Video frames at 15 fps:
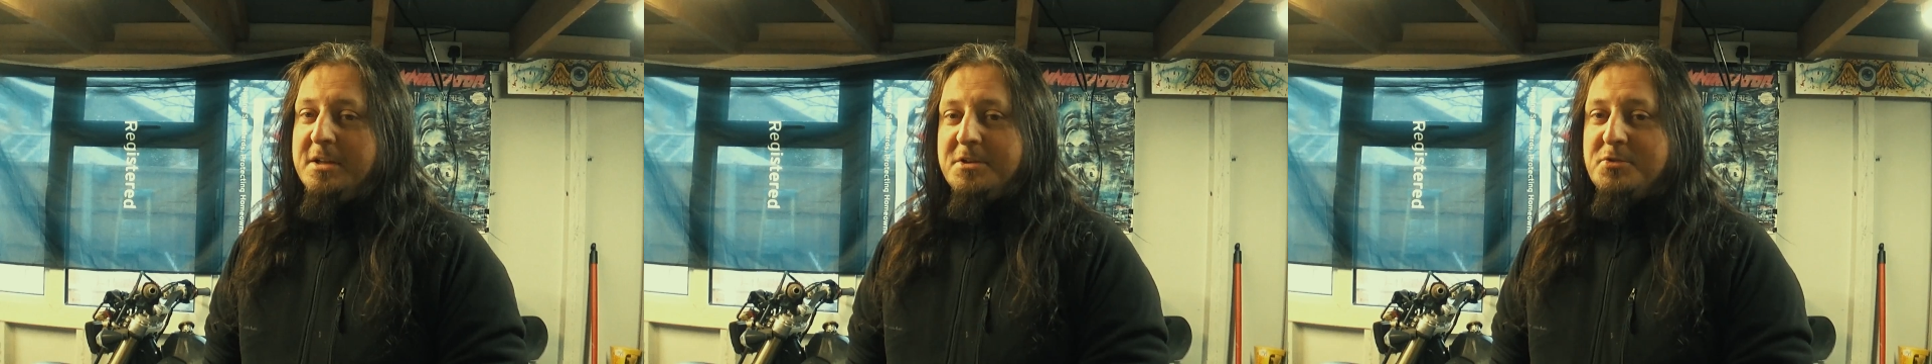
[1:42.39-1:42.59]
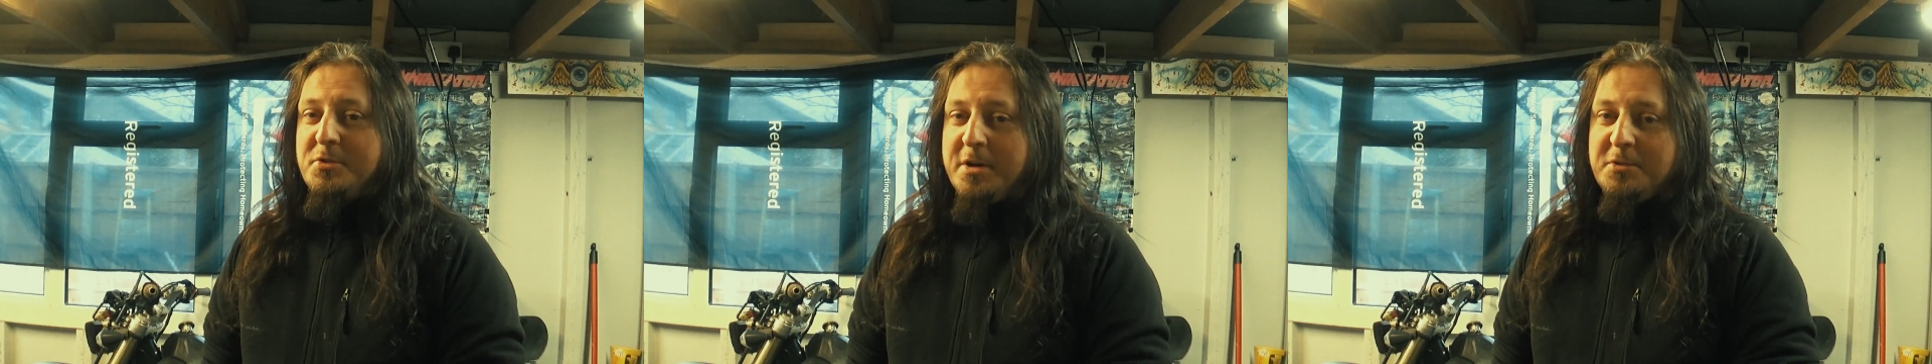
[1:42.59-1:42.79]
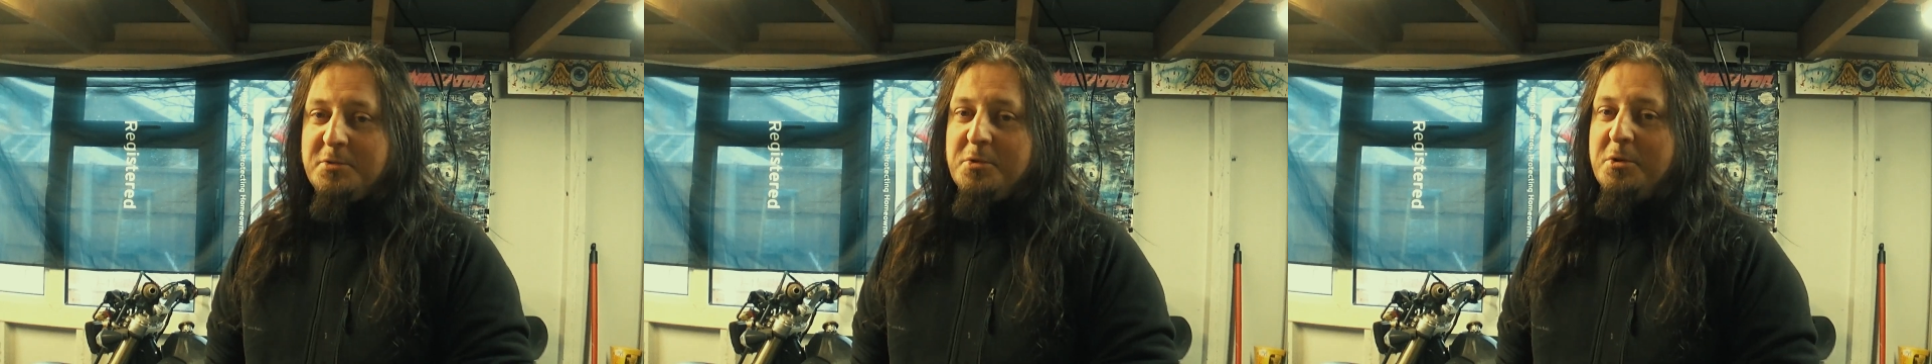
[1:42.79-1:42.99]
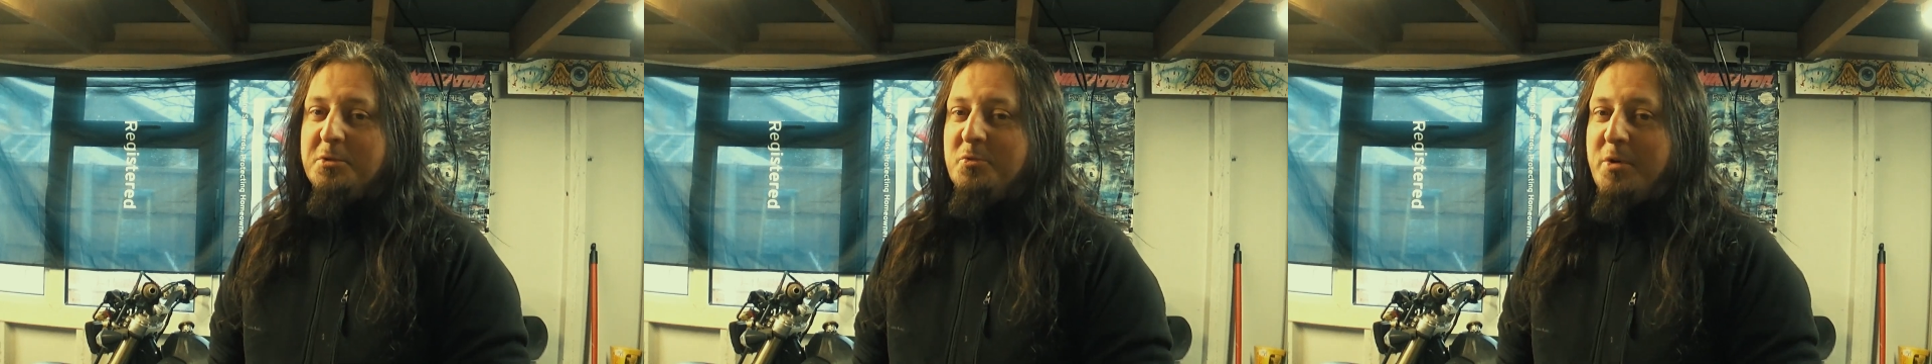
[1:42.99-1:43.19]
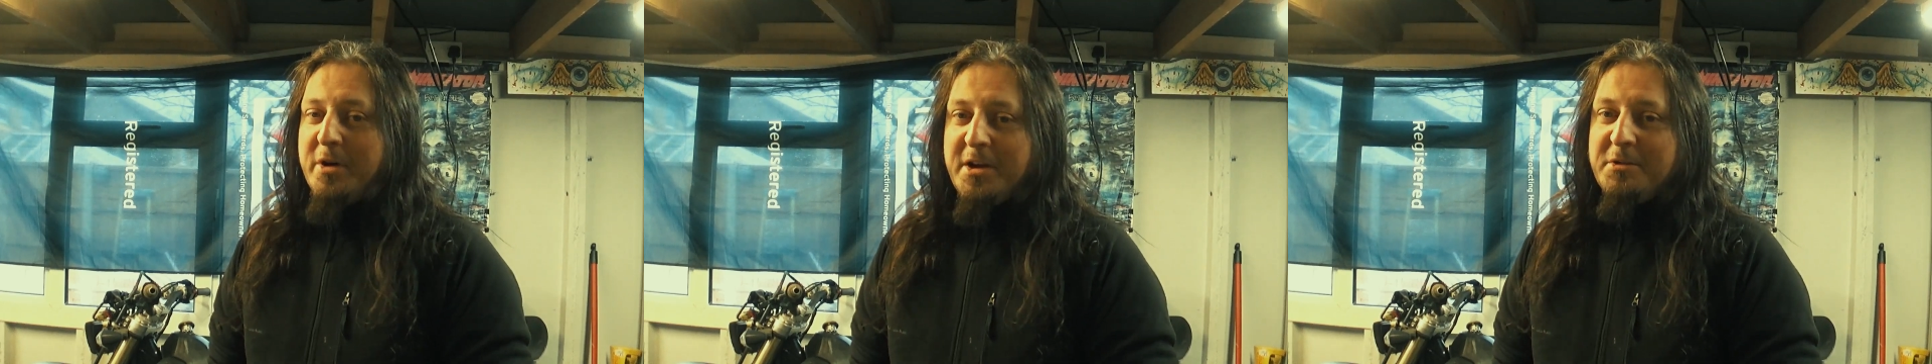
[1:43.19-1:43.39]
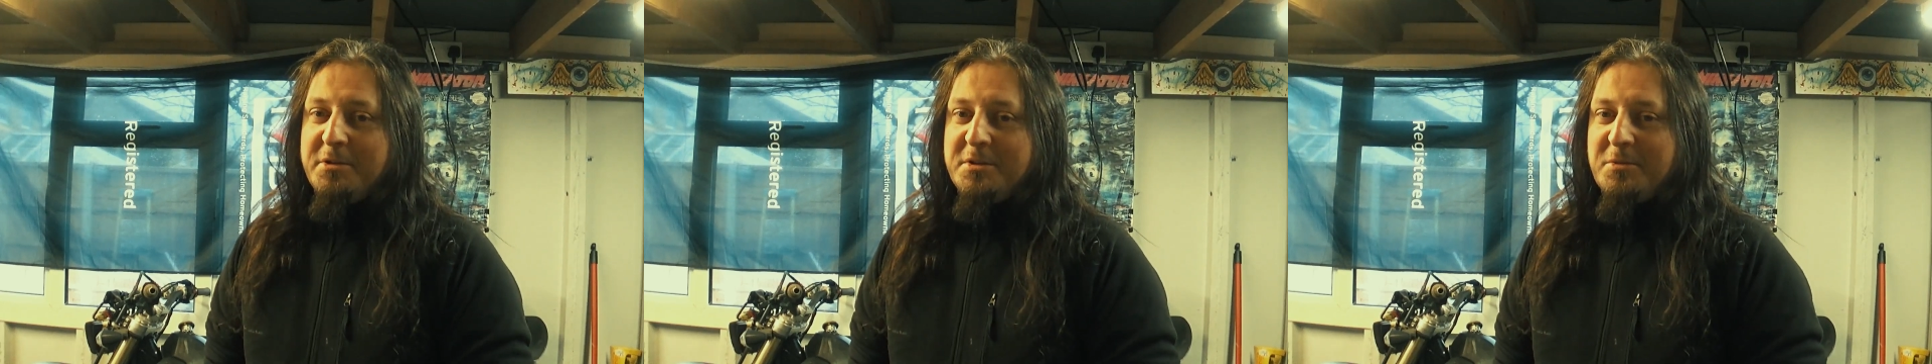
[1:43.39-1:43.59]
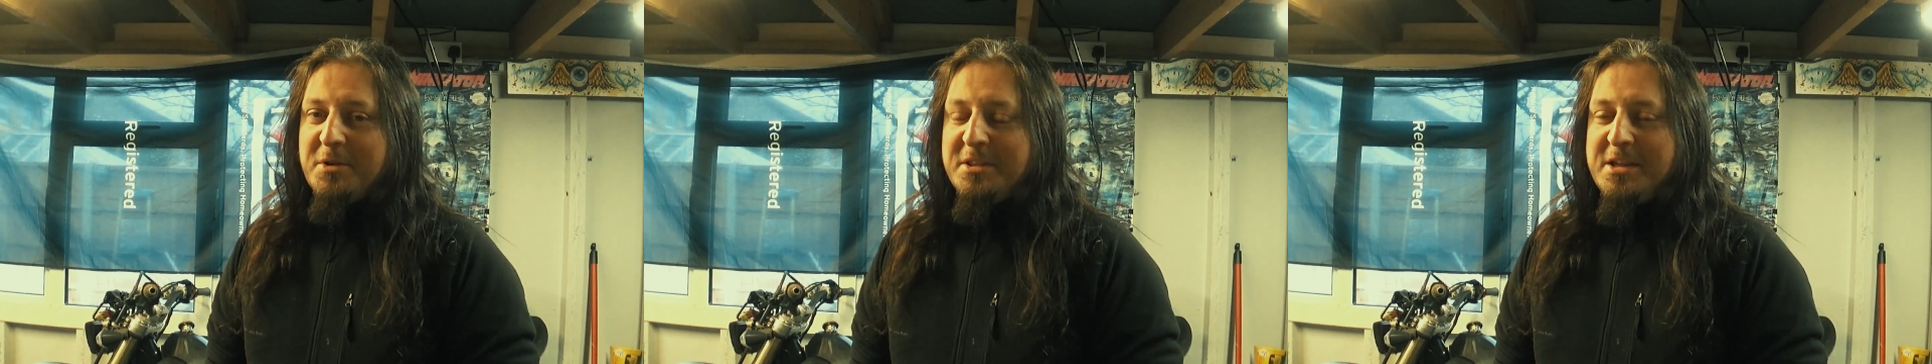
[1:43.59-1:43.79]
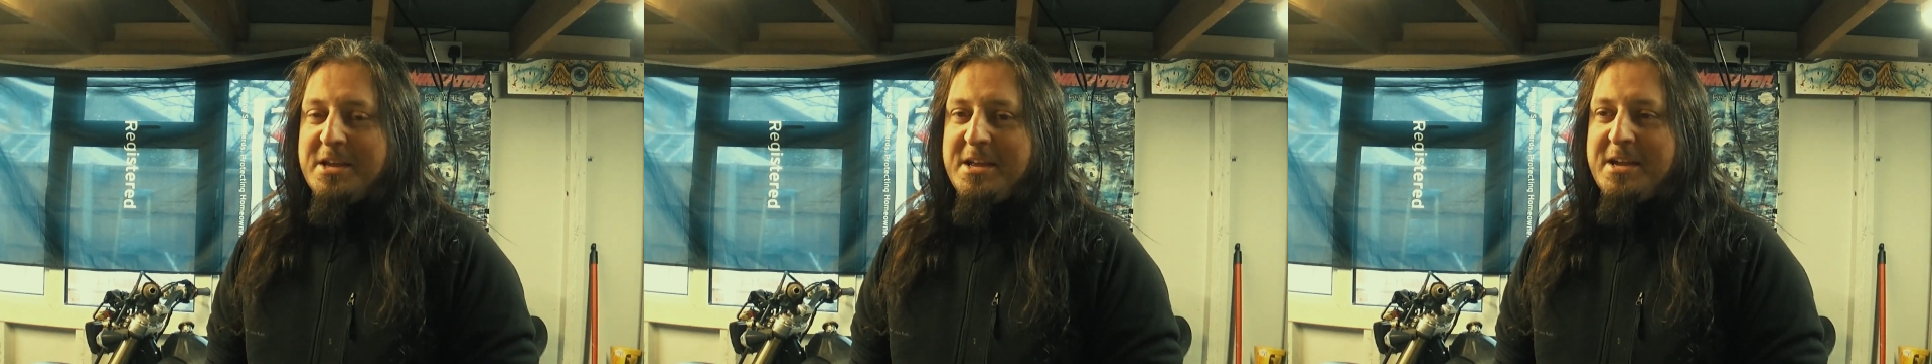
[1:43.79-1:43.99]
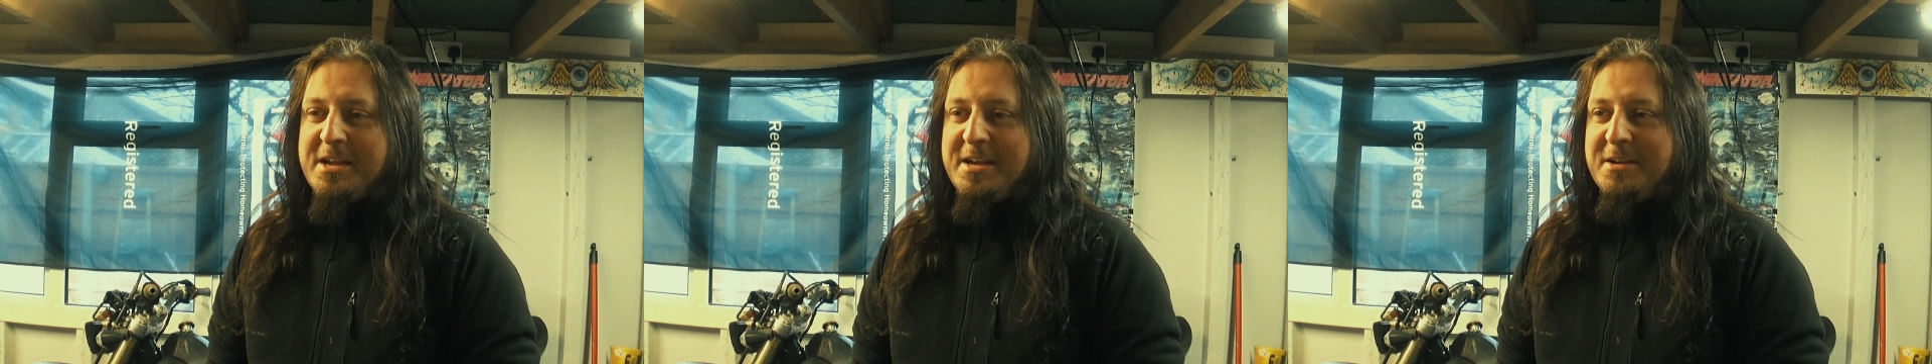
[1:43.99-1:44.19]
trying to hotwire it when they